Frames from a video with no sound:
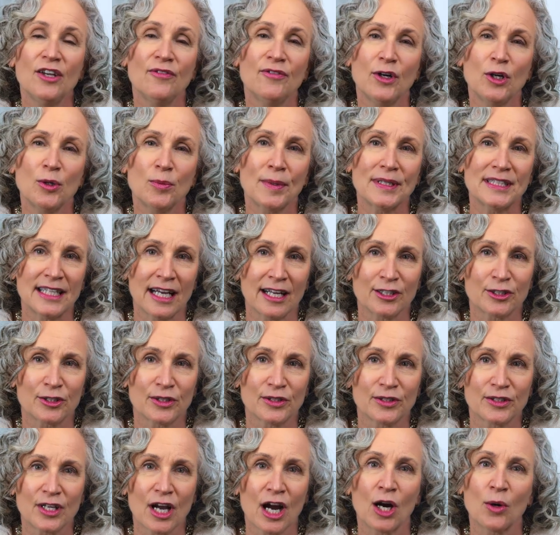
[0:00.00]
Evoke
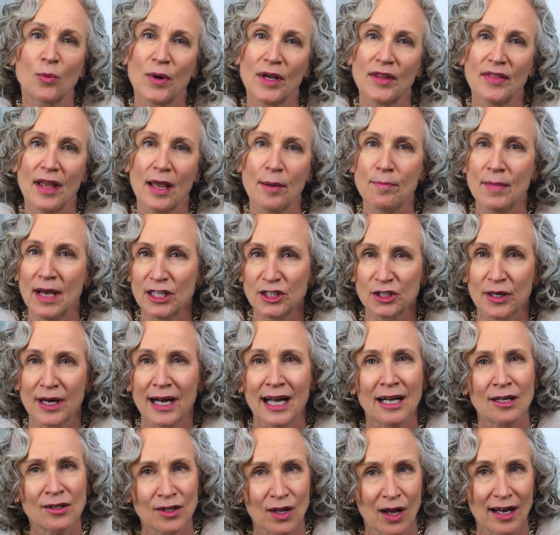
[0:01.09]
potentials are when they
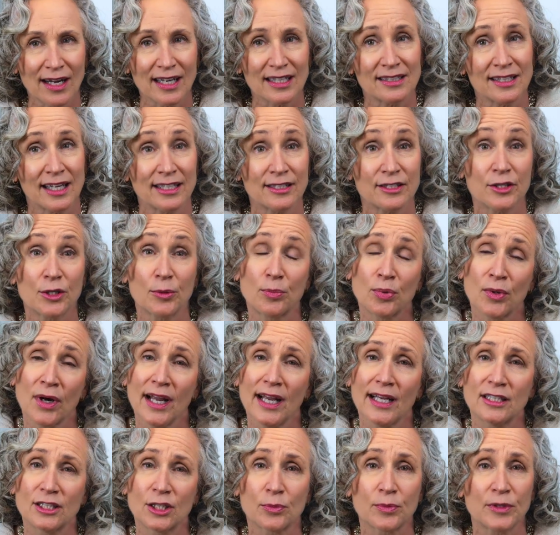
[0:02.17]
measure how long it takes the
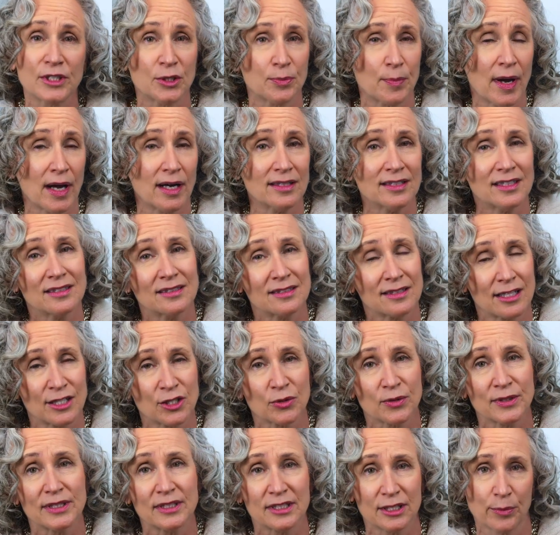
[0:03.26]
brain to respond to
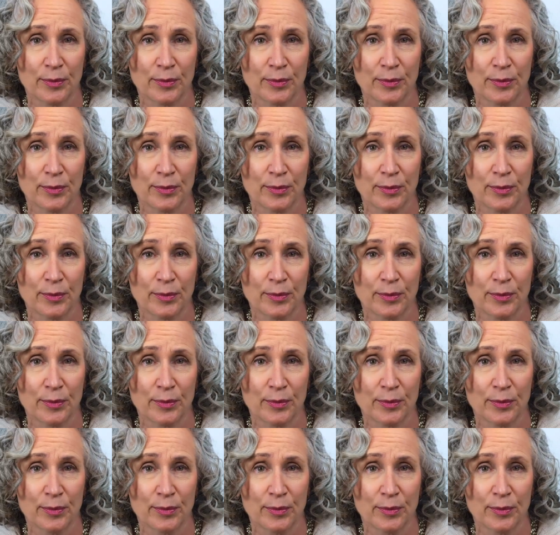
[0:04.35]
sensory